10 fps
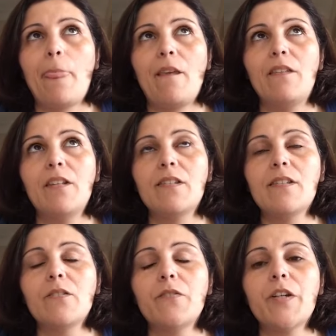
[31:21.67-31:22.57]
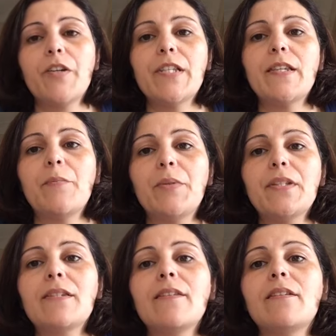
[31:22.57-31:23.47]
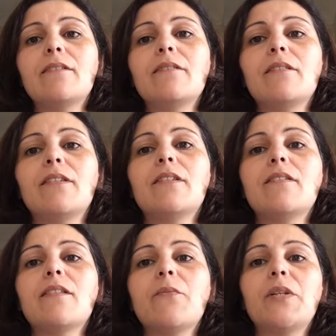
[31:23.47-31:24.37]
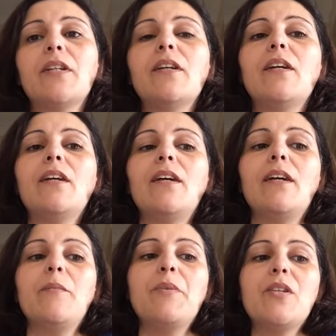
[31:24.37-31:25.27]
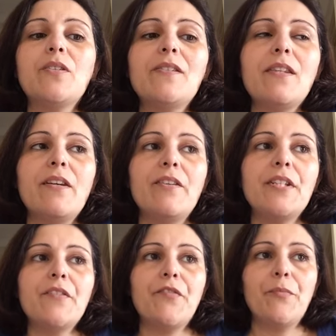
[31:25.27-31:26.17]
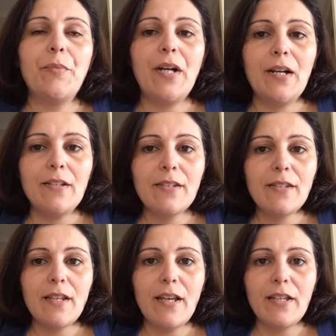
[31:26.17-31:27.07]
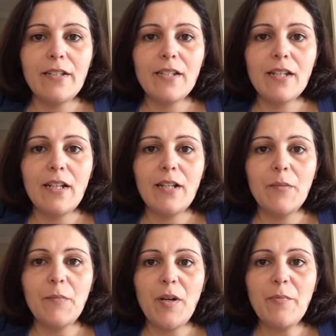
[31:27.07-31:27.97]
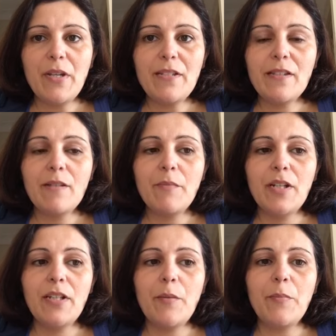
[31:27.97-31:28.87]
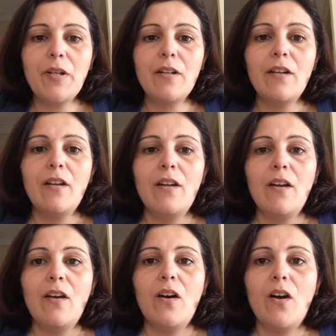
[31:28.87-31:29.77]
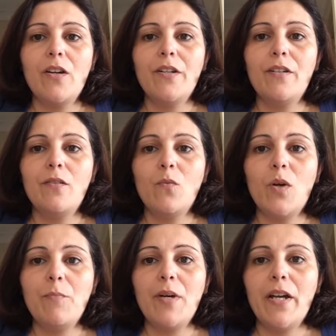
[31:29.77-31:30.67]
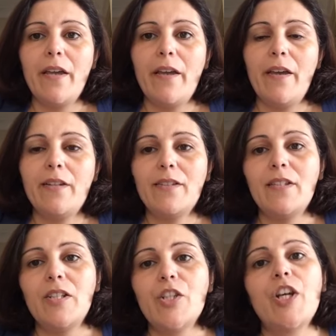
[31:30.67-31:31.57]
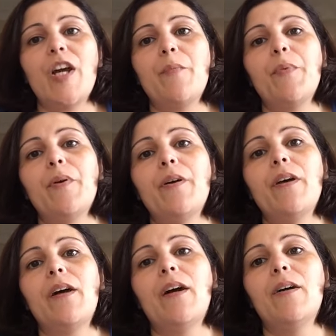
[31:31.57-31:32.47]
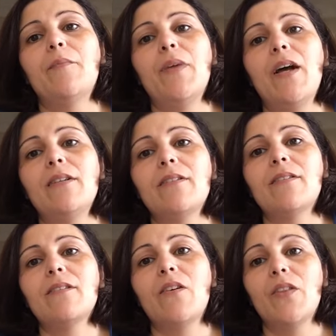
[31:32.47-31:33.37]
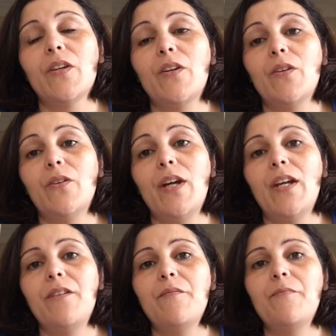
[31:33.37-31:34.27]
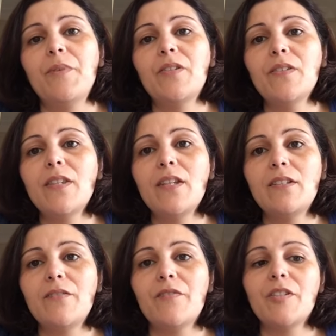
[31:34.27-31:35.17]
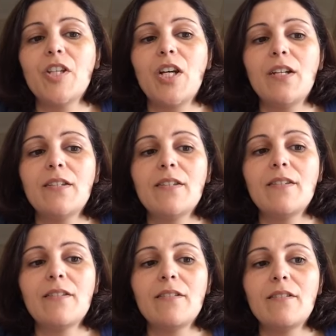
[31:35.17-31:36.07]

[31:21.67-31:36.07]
I think it's Silver Creek Samplers that does that one, because they're in different parts, and I'm basing my number on what my X-Stitch app has on the go, and because they're different charts.